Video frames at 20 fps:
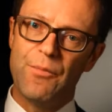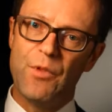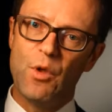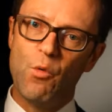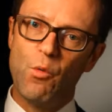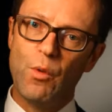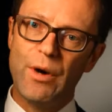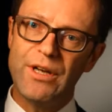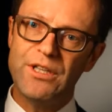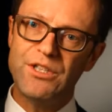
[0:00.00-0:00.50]

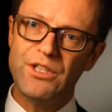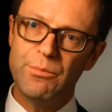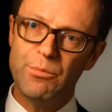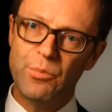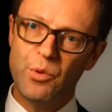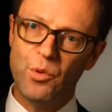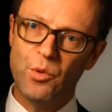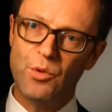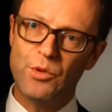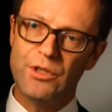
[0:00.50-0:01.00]
What is
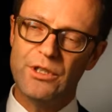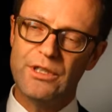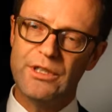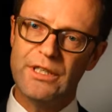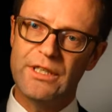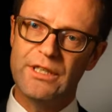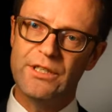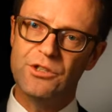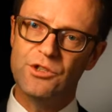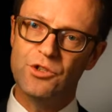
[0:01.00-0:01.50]
important
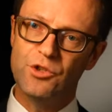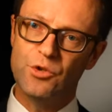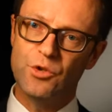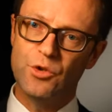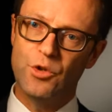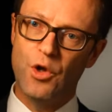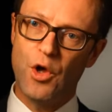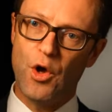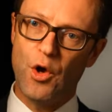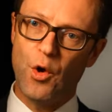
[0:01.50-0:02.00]
is to
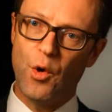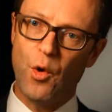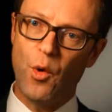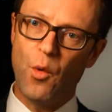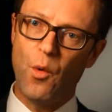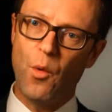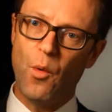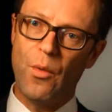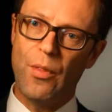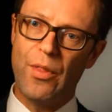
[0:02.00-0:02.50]

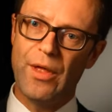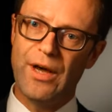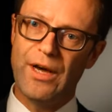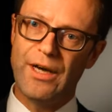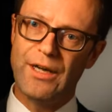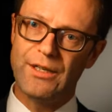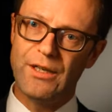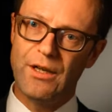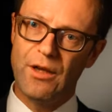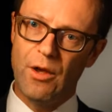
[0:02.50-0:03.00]
know
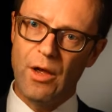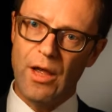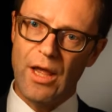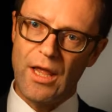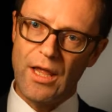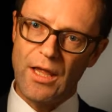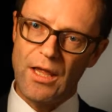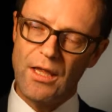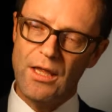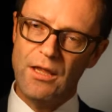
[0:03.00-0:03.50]
that
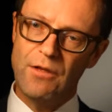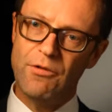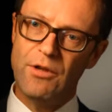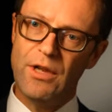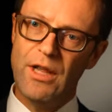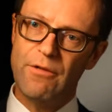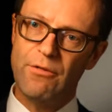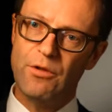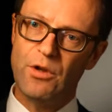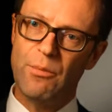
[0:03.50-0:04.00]
even
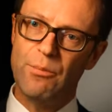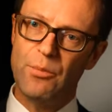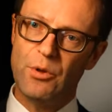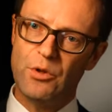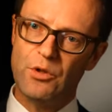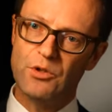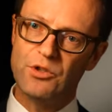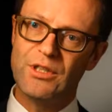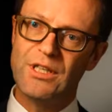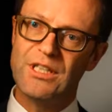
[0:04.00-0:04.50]
if a
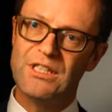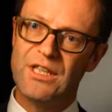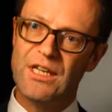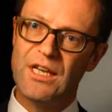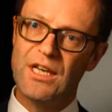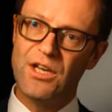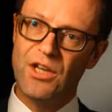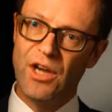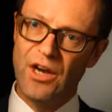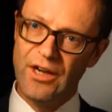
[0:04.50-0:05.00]
person is
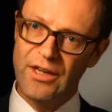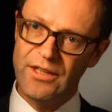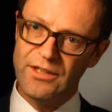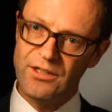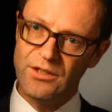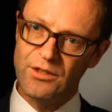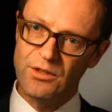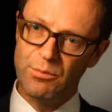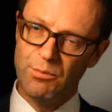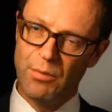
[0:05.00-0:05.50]

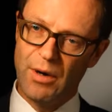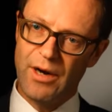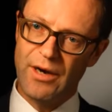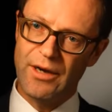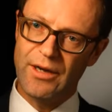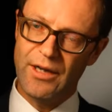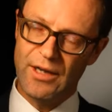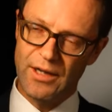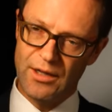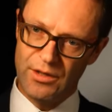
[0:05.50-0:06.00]
indicted
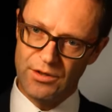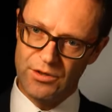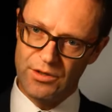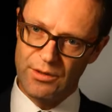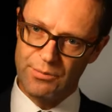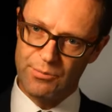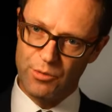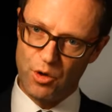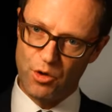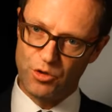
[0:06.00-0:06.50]
by
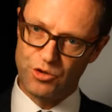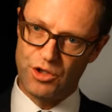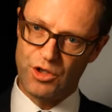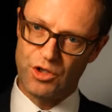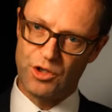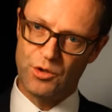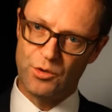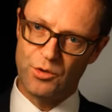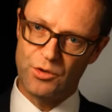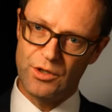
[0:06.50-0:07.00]
the
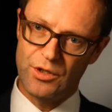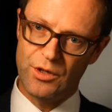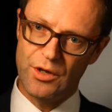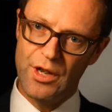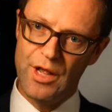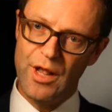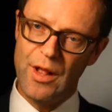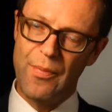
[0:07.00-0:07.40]
prosecutor,